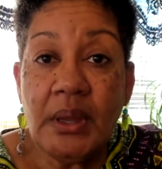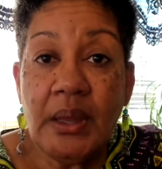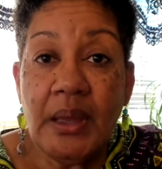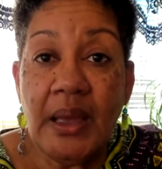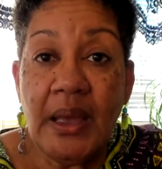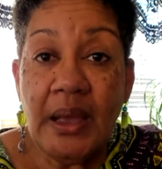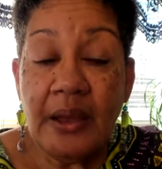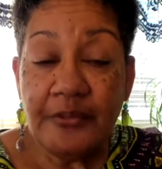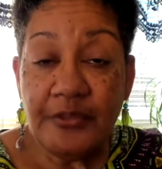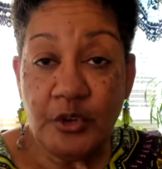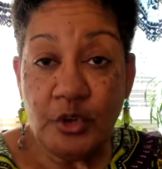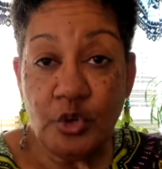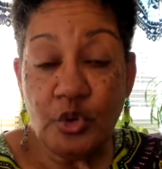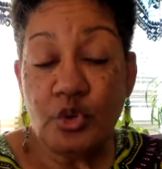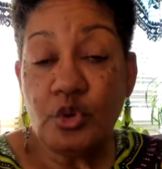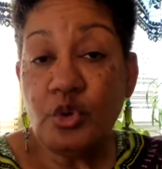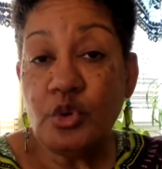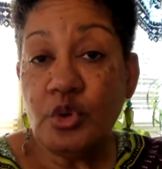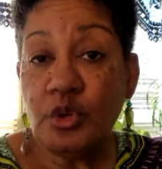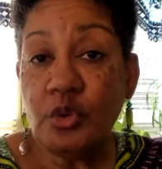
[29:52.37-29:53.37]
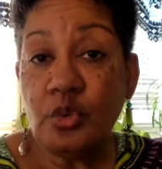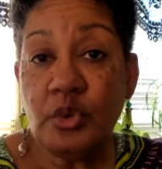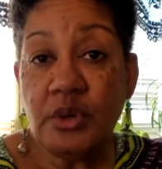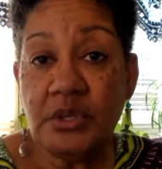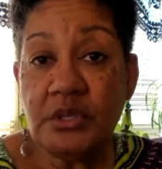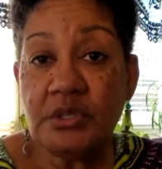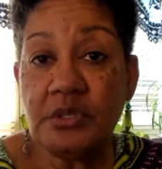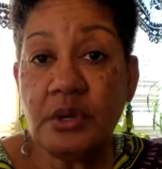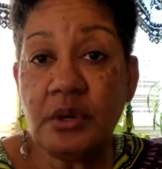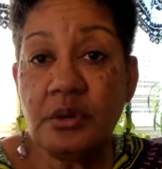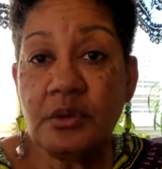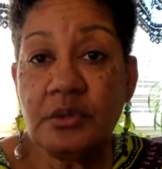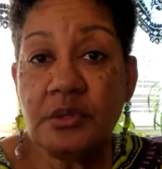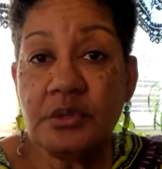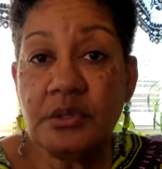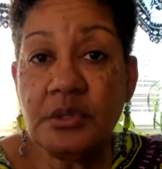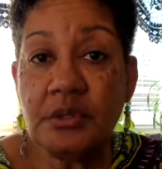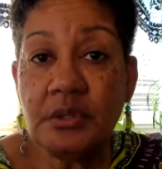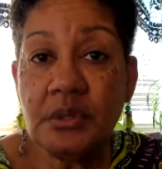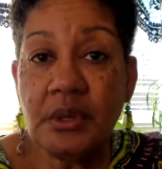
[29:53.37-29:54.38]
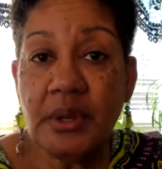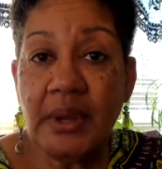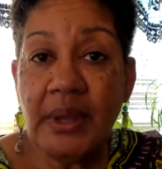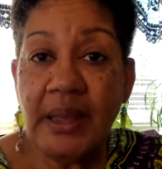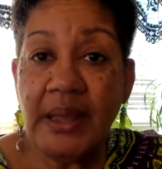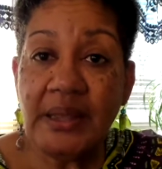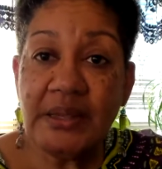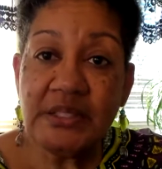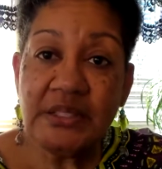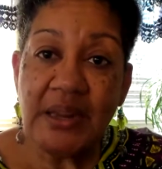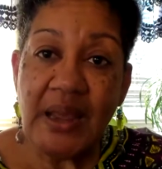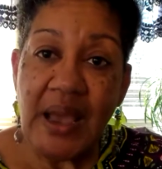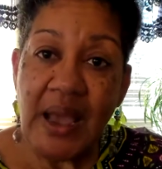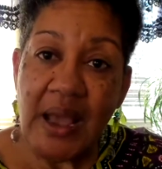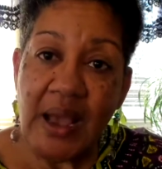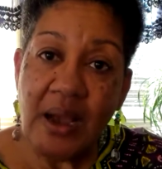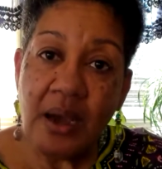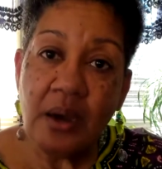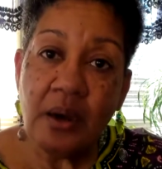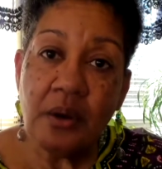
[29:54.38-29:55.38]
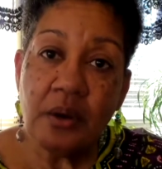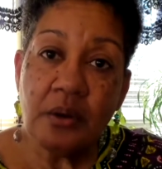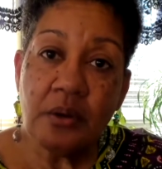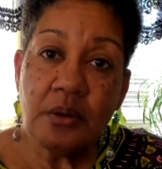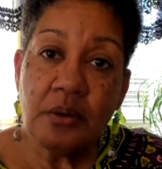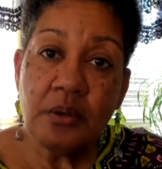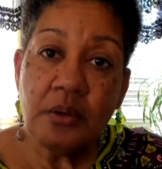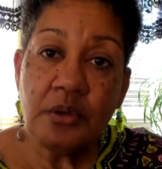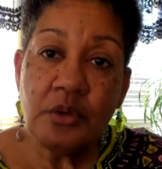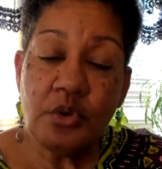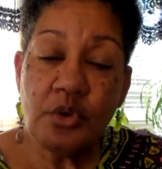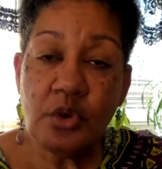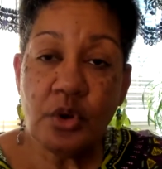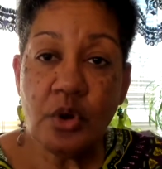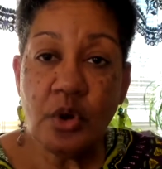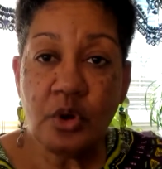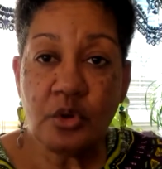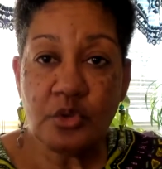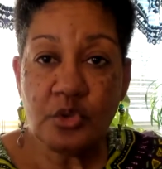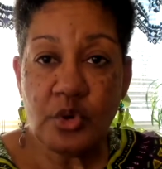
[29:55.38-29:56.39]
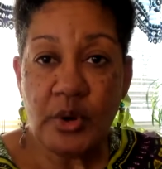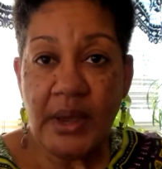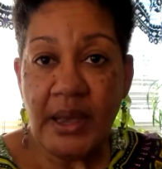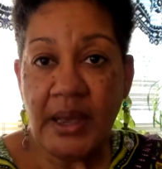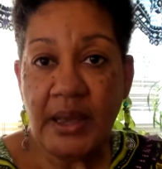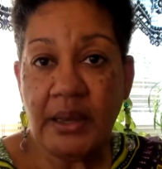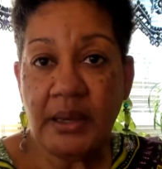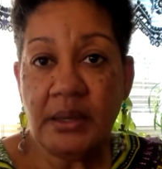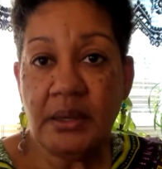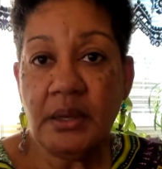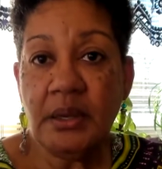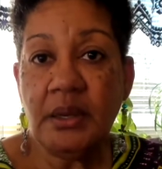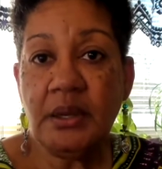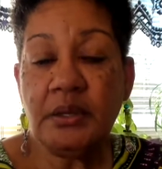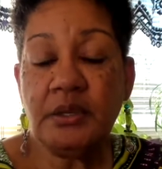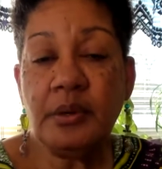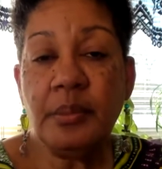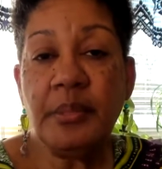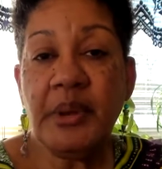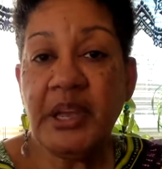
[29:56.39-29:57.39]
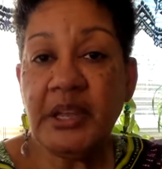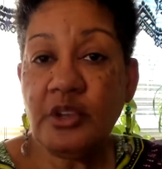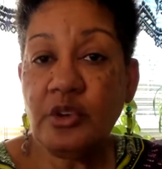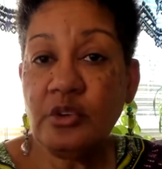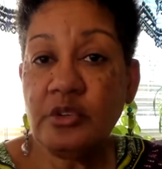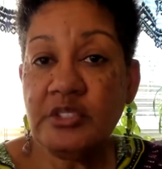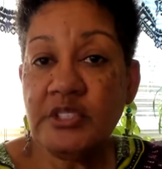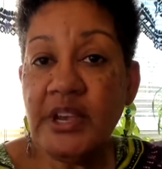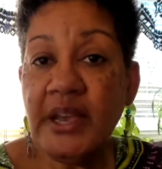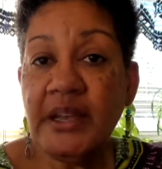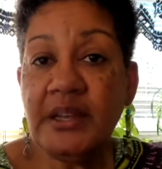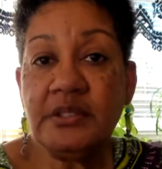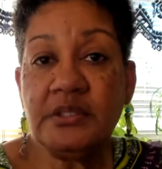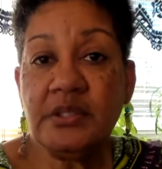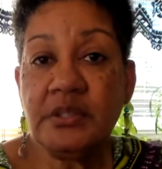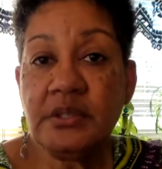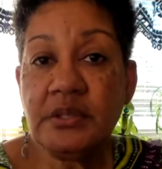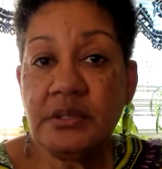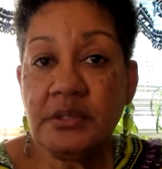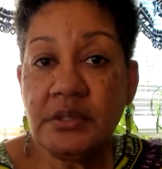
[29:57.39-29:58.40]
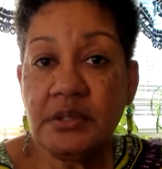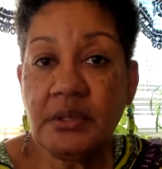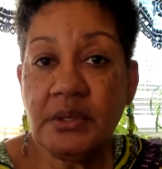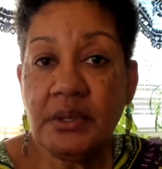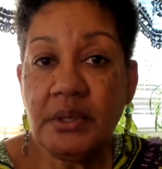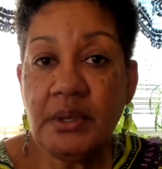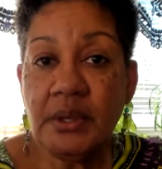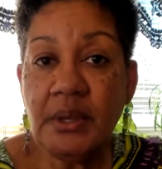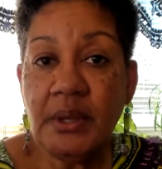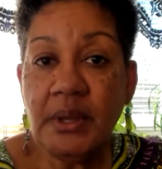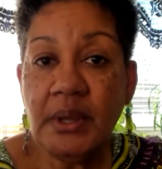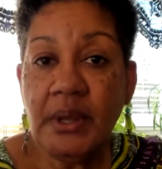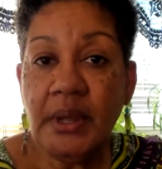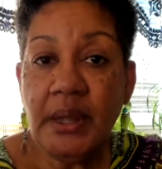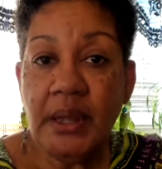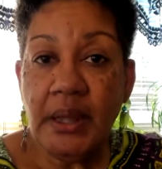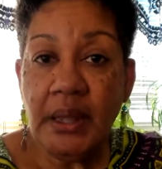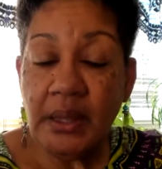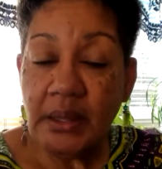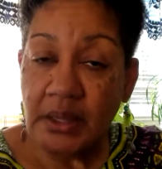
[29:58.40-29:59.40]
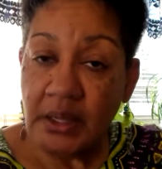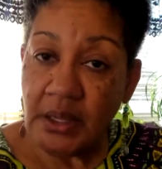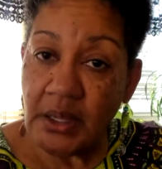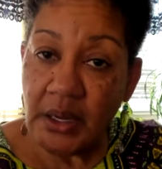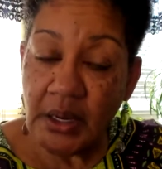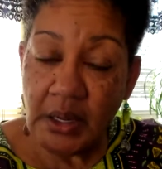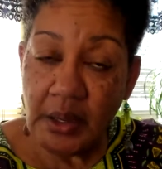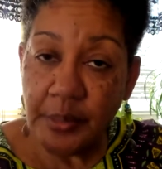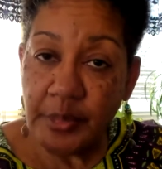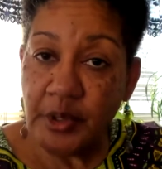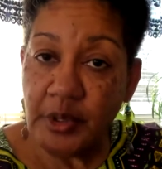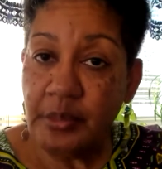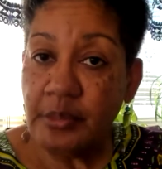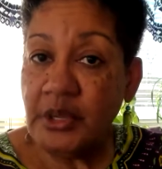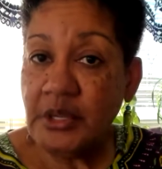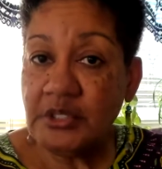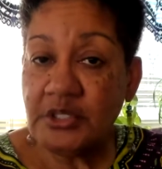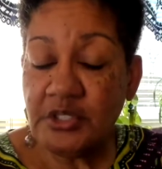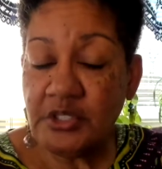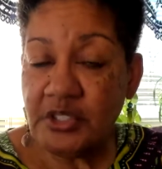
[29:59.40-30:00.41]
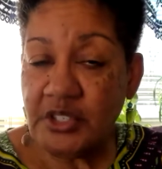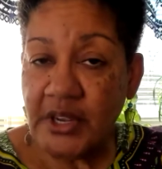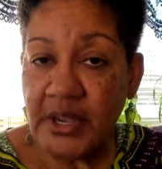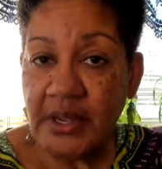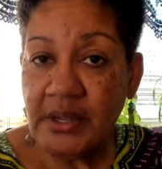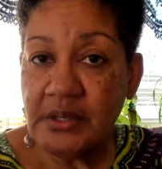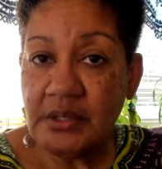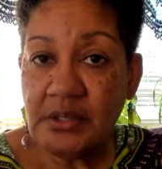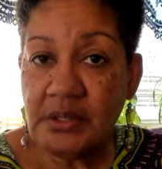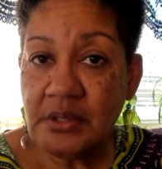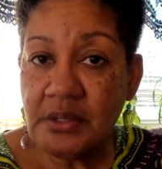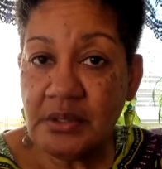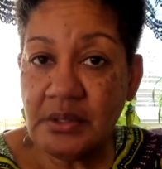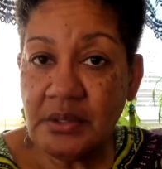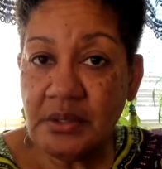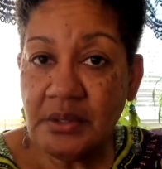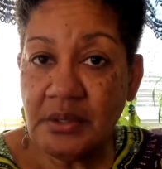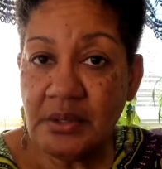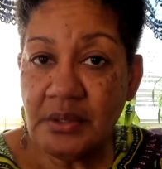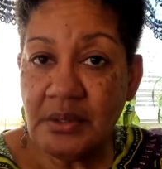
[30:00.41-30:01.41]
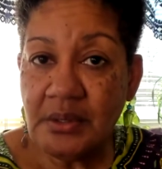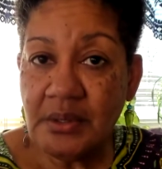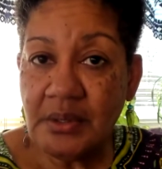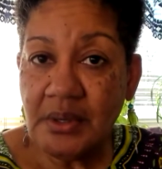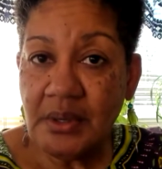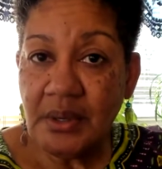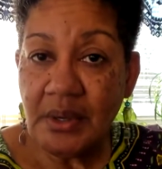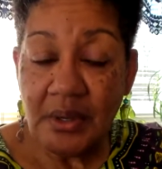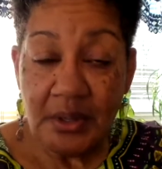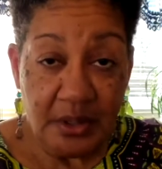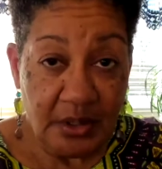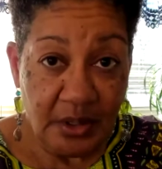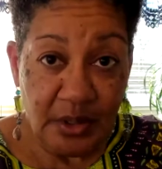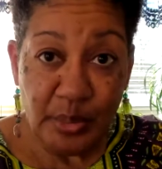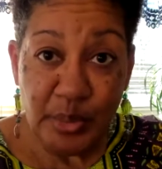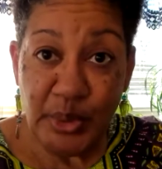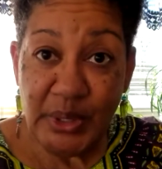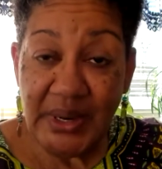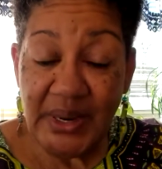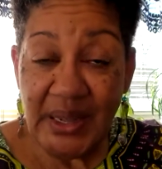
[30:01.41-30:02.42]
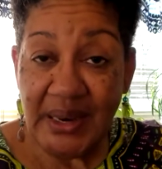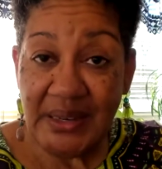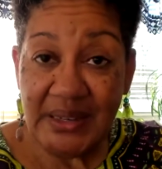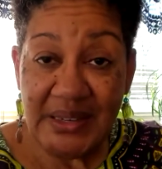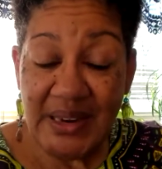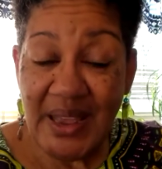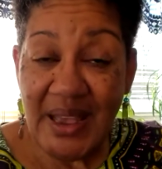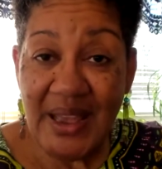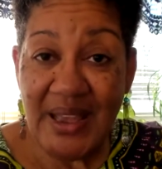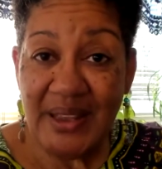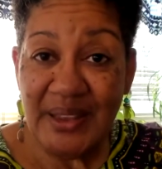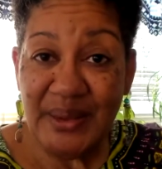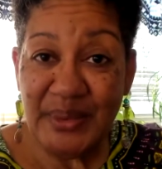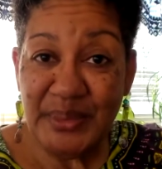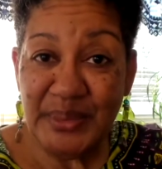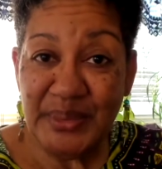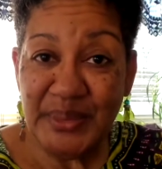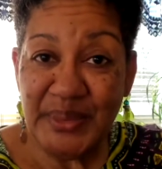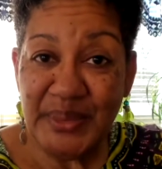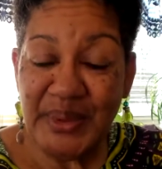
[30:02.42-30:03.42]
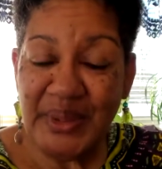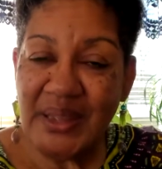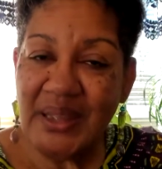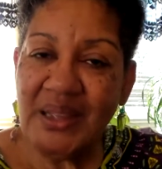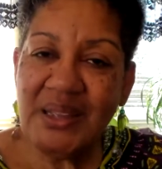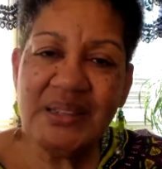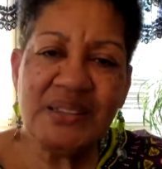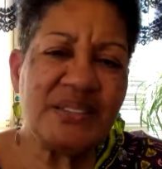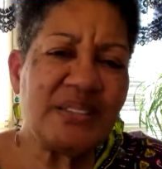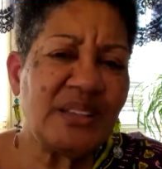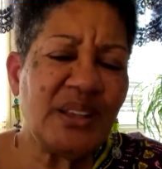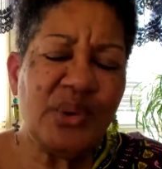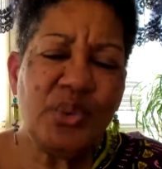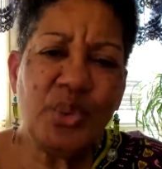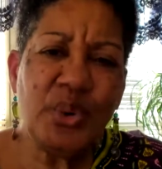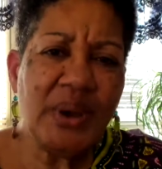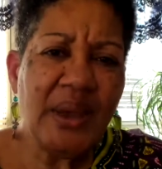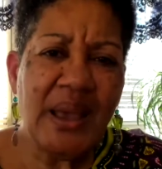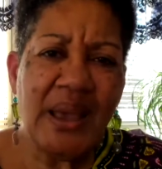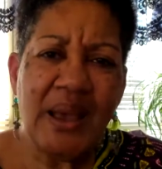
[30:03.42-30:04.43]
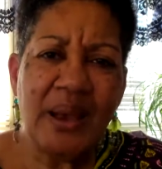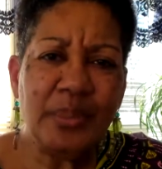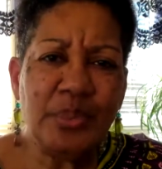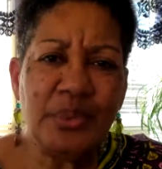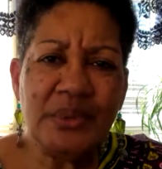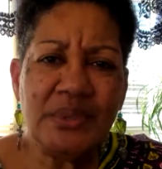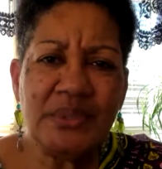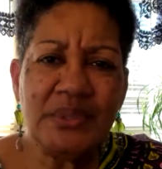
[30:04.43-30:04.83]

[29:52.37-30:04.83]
after you do your research. as to how you're going to try to make your changes. And then implement your changes a little bit at a time and see what happens.